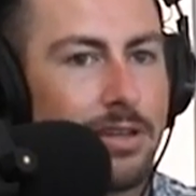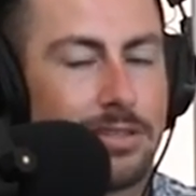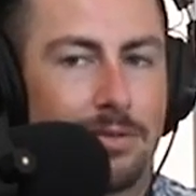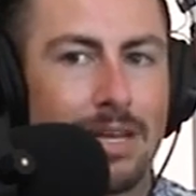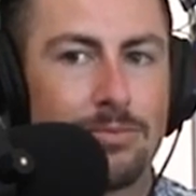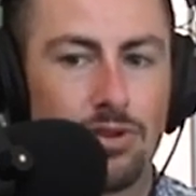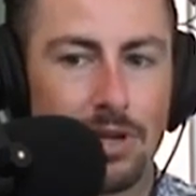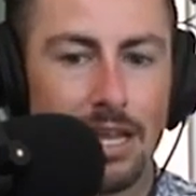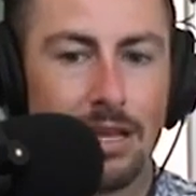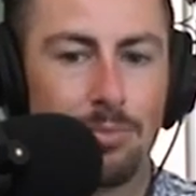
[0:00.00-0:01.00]
sometimes they'll
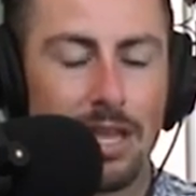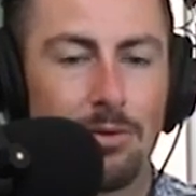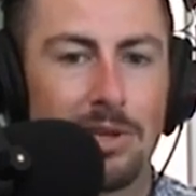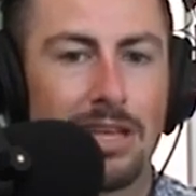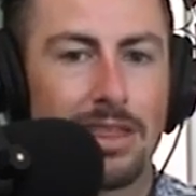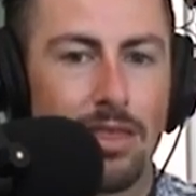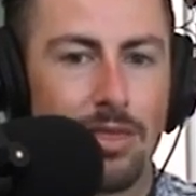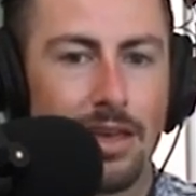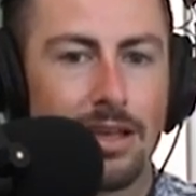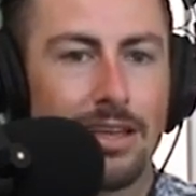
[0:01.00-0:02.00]
get it, but that'll be like the
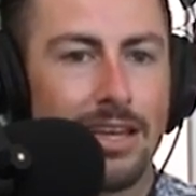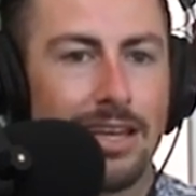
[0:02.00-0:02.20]
thing.